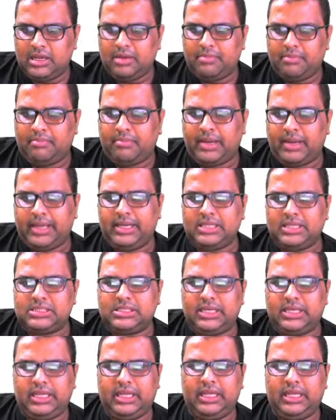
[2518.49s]
minus
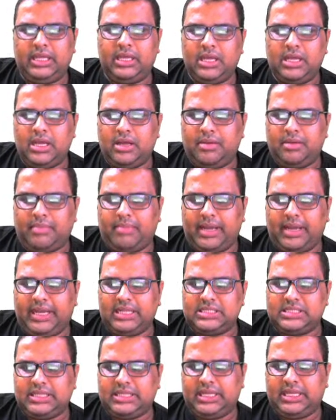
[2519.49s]
3,
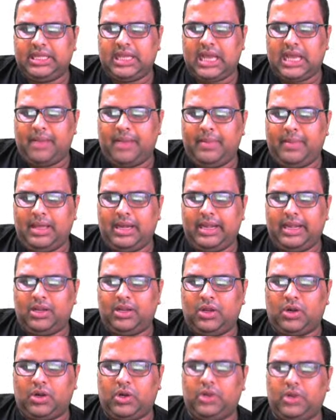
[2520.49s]
minus 3. Am I right or
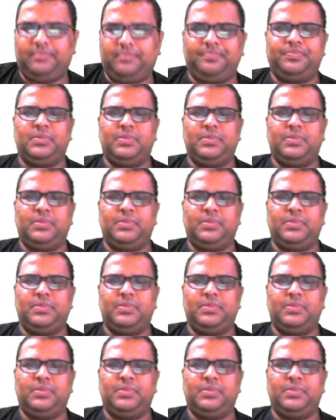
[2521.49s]
wrong?